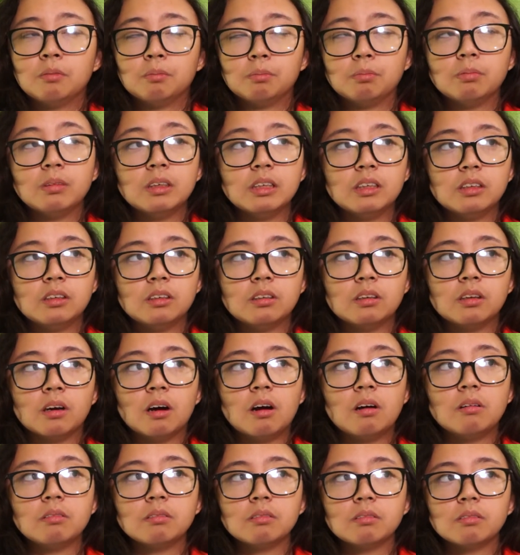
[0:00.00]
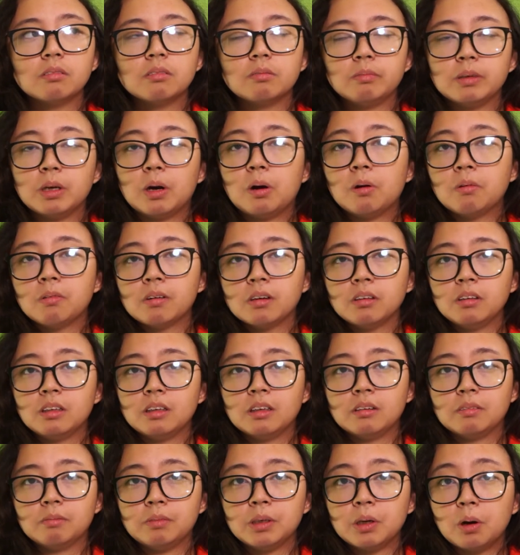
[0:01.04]
we don't, we, over
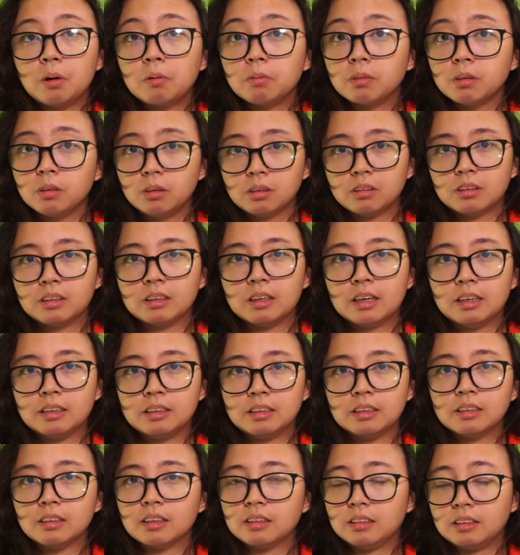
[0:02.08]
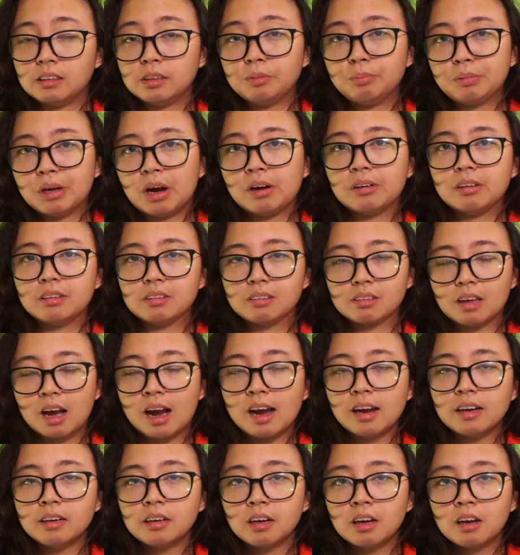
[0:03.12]
the, we overlook the idea that deep down
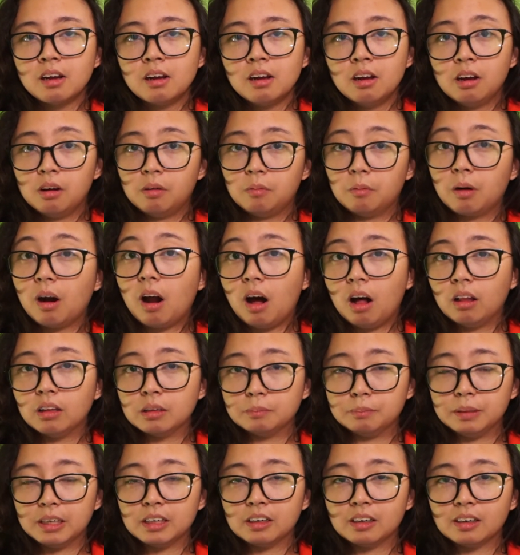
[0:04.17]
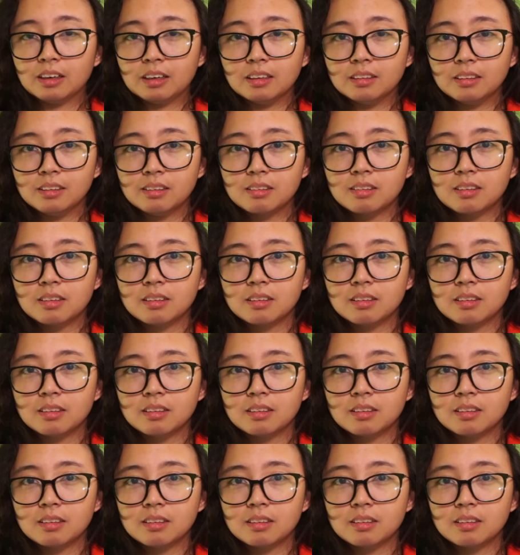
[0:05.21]
inside, we're all Americans.